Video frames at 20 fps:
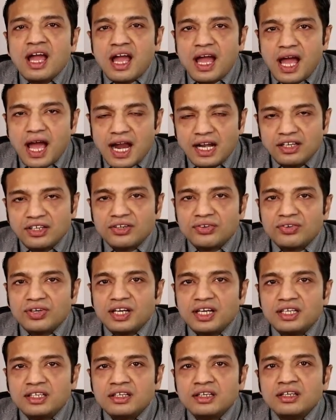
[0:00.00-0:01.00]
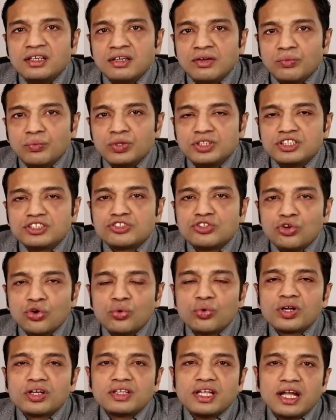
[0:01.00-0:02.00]
at a rate which is
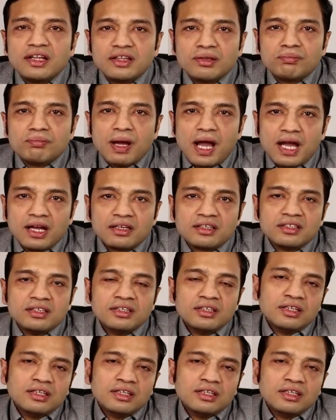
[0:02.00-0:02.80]
lower than the bank